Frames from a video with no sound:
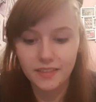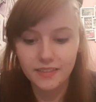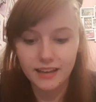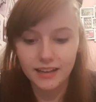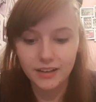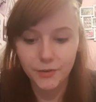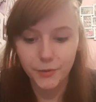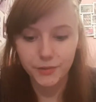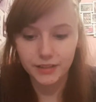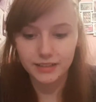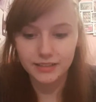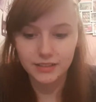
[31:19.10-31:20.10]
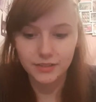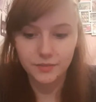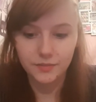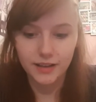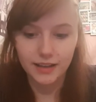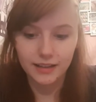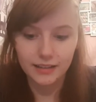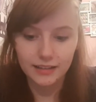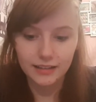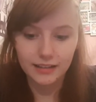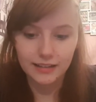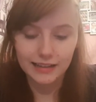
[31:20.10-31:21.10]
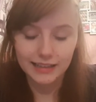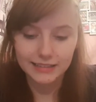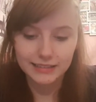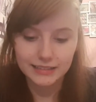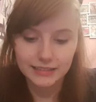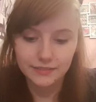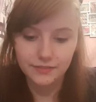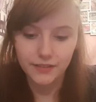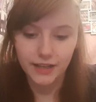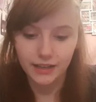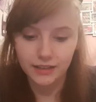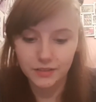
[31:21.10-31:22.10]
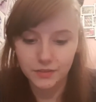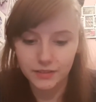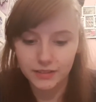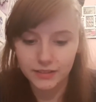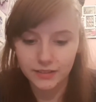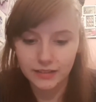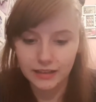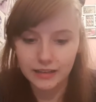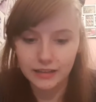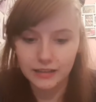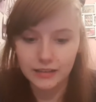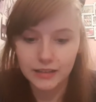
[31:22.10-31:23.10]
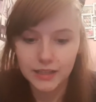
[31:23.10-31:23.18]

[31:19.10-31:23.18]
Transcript: that goes into my last fact, which is on here.